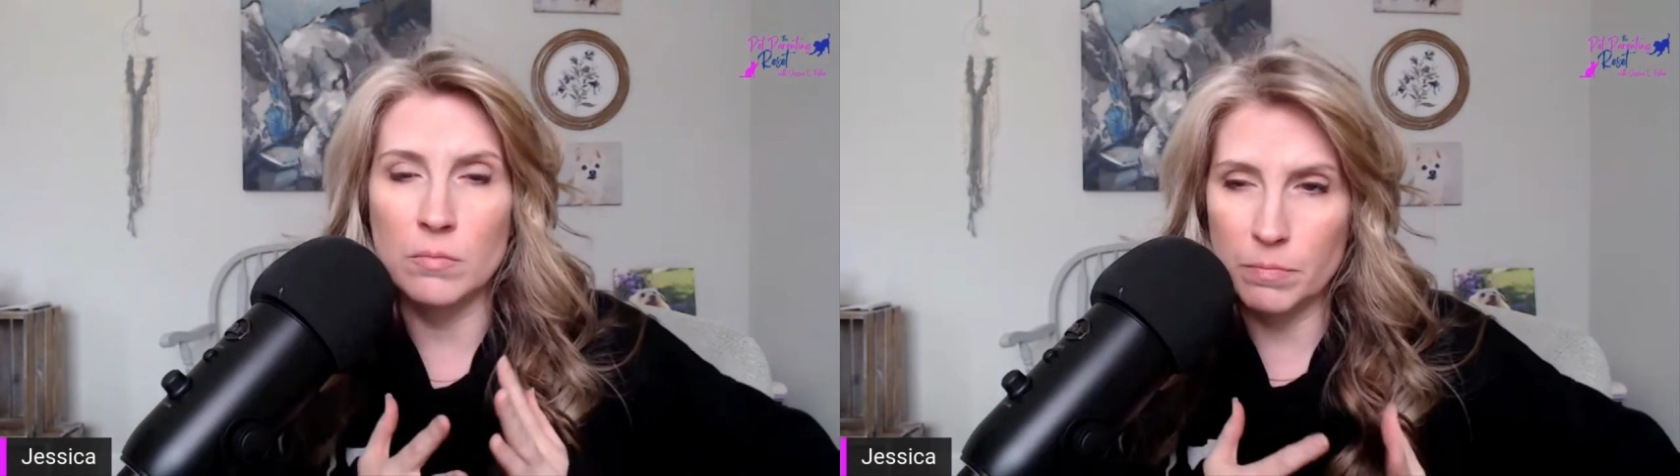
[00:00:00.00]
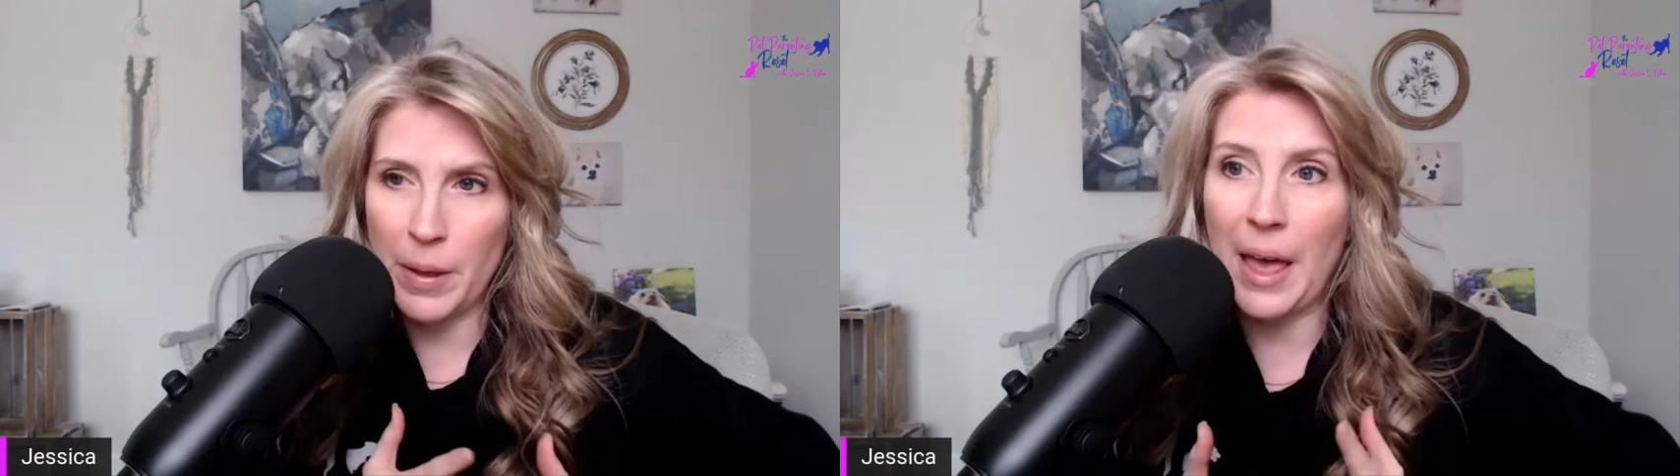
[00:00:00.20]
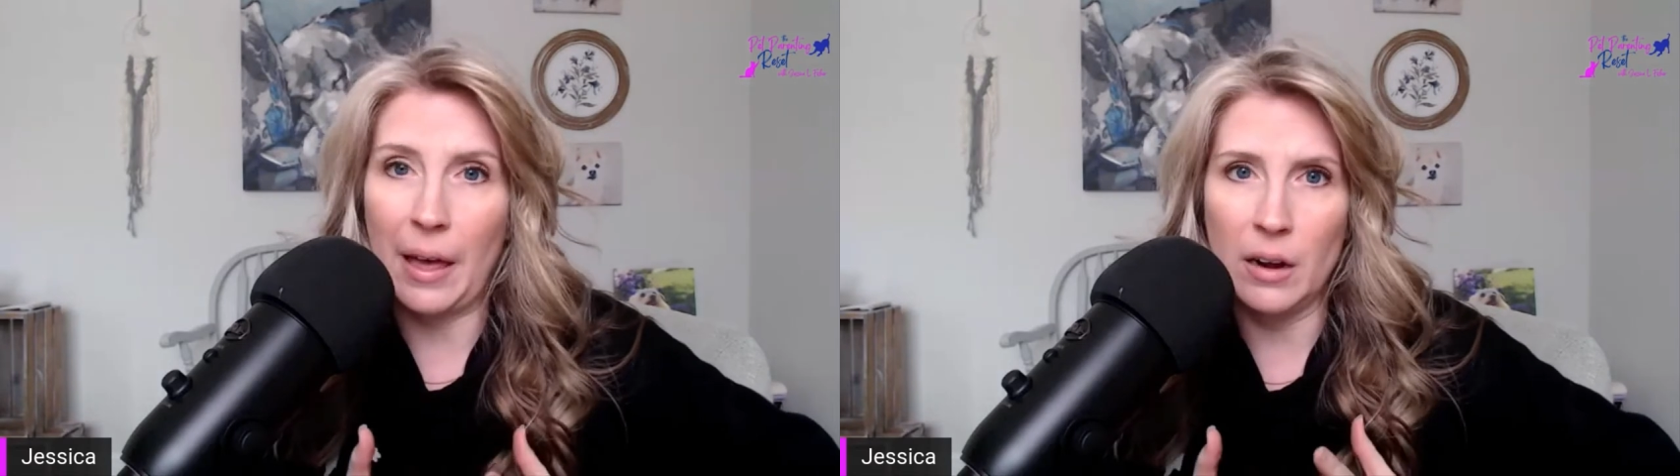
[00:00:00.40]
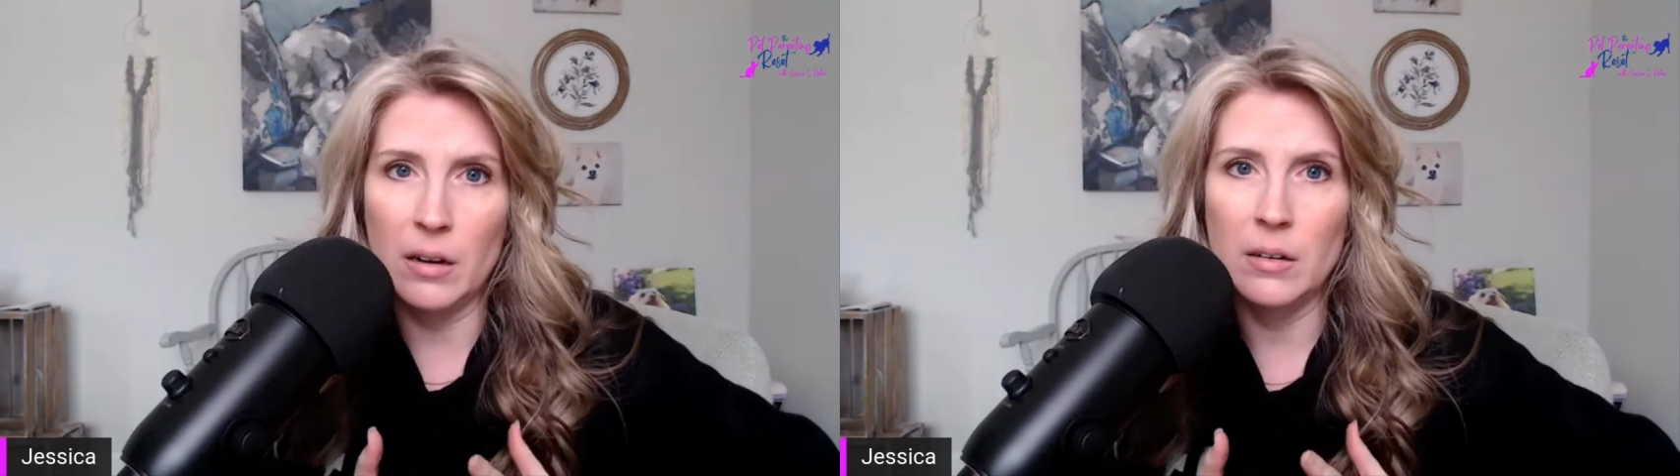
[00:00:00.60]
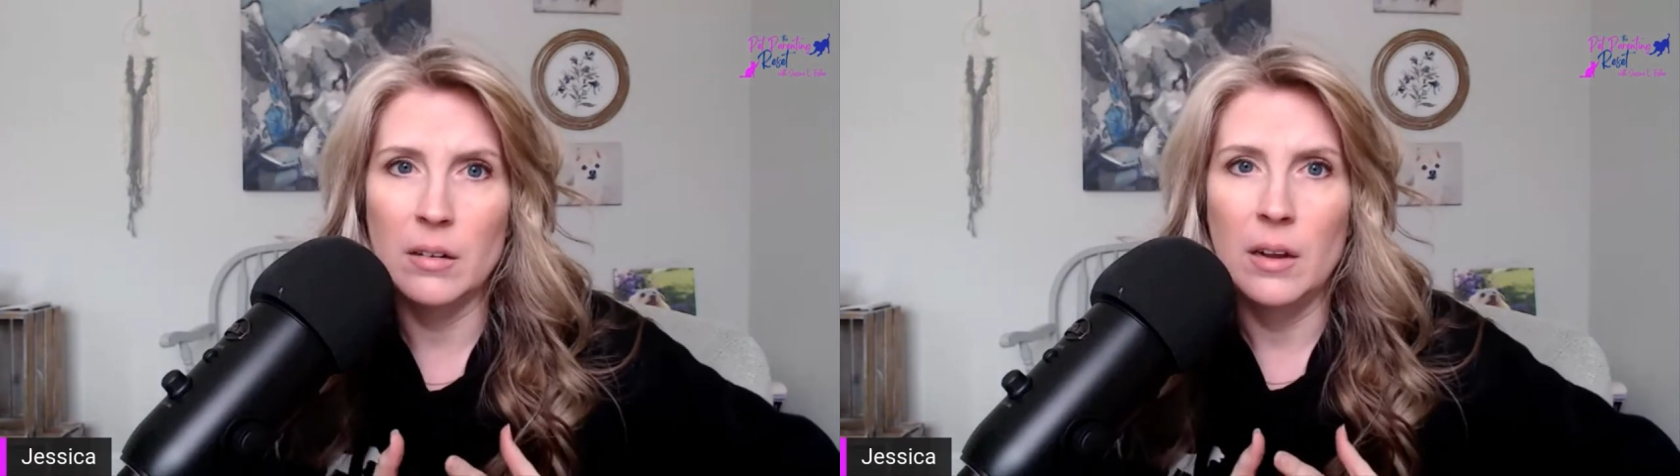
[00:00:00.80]
pet.
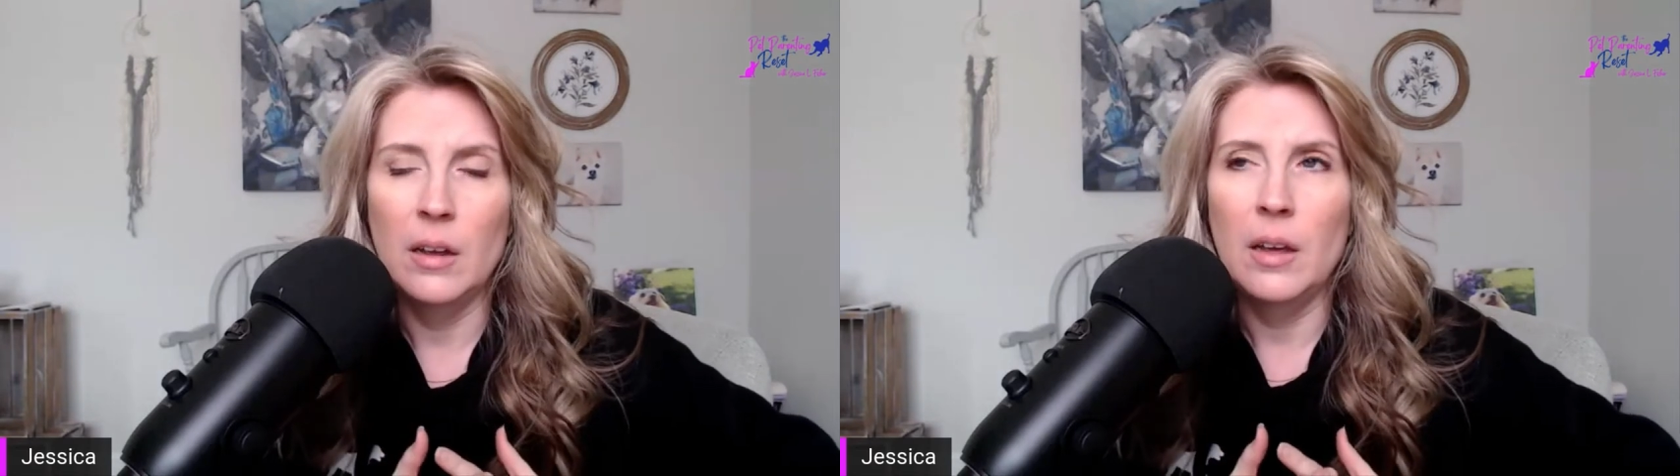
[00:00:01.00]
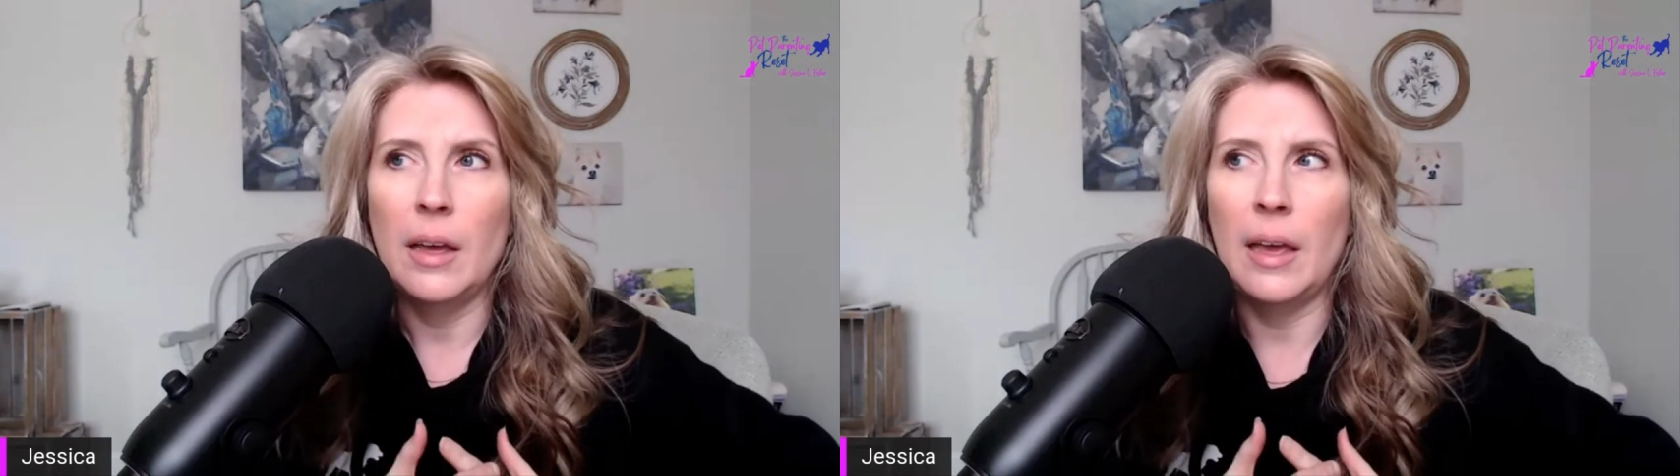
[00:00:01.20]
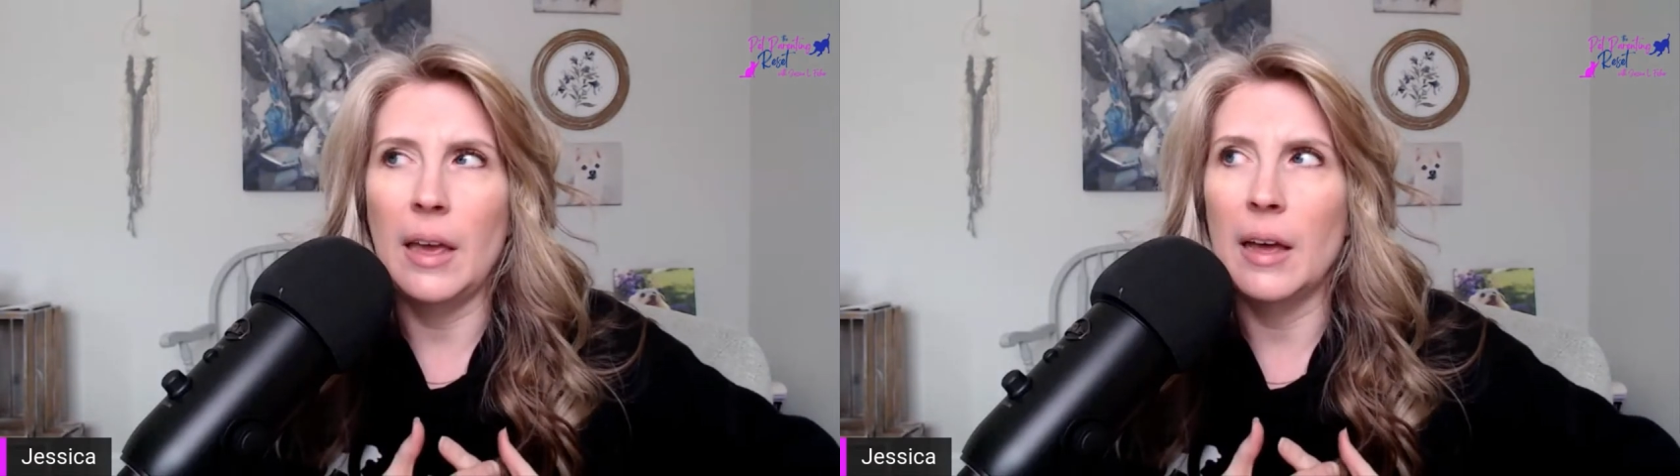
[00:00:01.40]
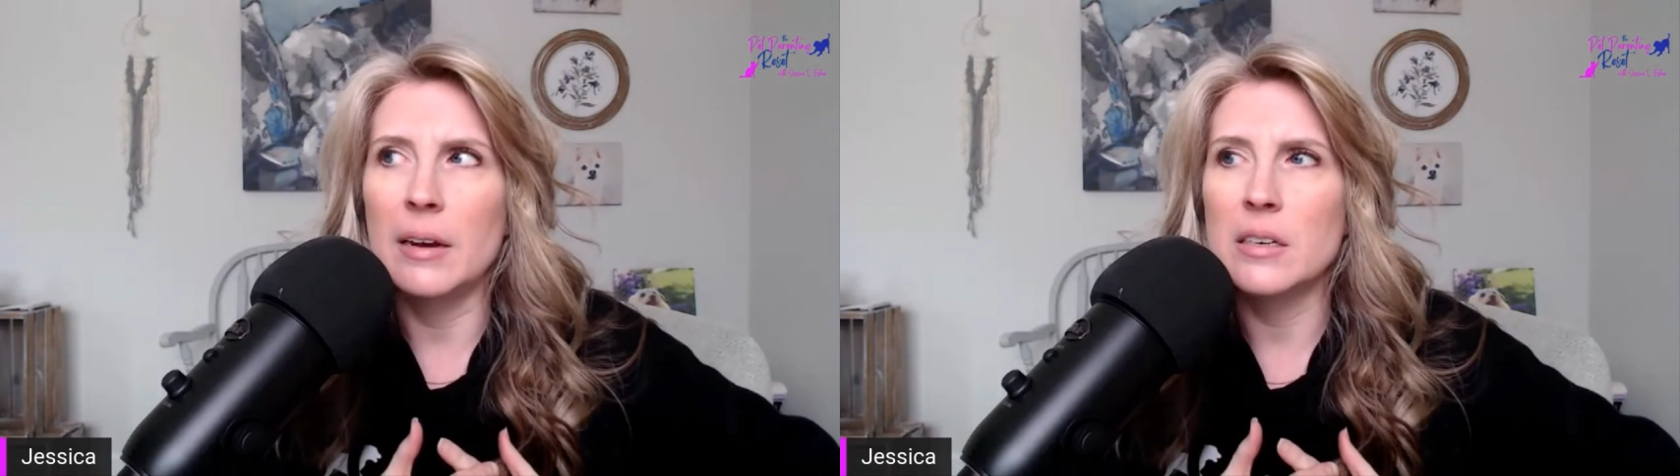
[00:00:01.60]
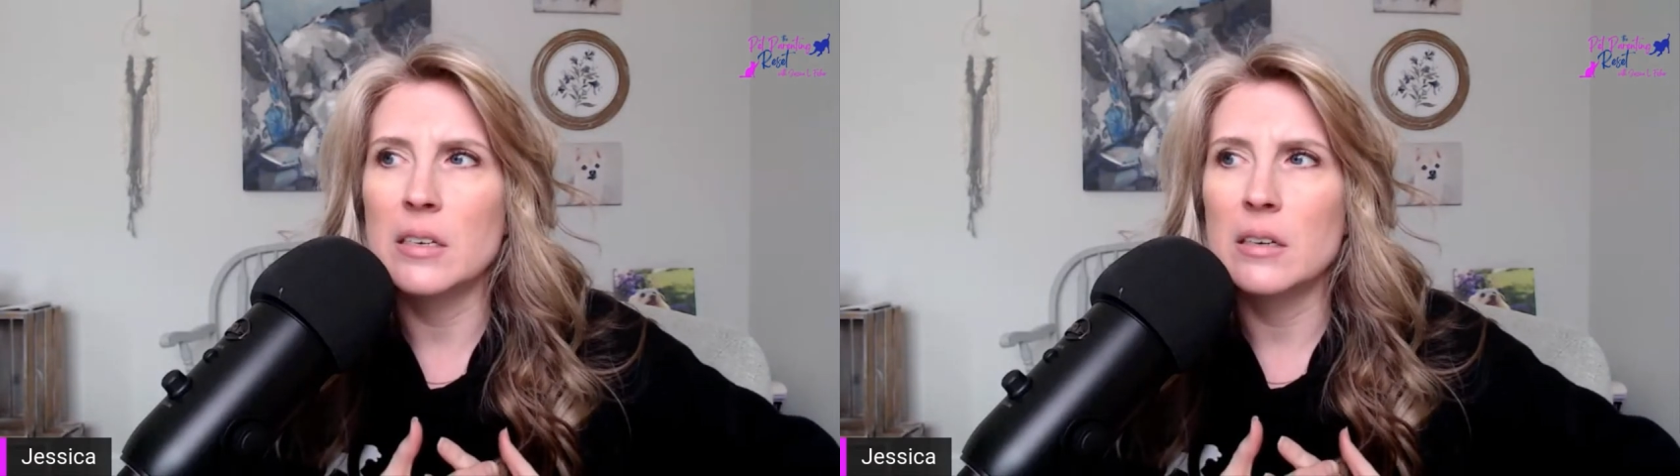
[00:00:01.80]
And